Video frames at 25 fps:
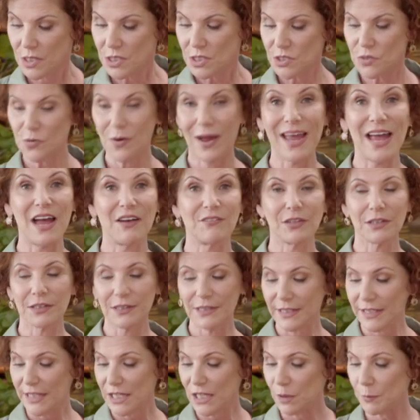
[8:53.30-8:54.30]
So I have a
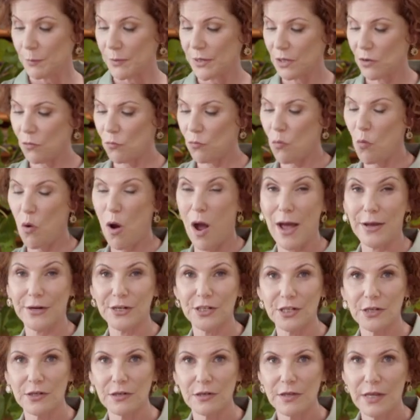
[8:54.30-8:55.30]
little bit of
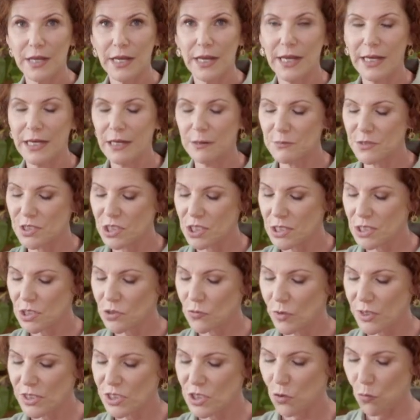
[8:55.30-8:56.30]
water and I'm just
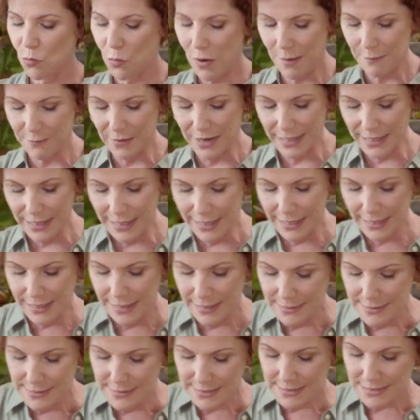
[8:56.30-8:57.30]
going to wet my
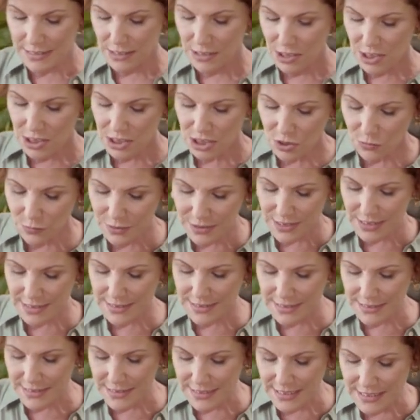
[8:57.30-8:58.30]
hands so it
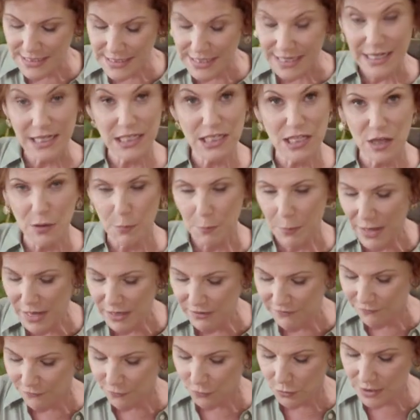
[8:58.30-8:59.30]
doesn't stick to the
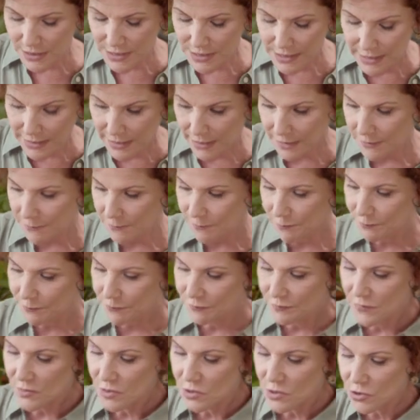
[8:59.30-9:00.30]
pan forte.
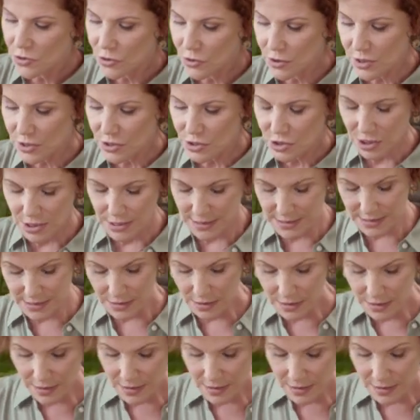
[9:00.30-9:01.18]
So you can just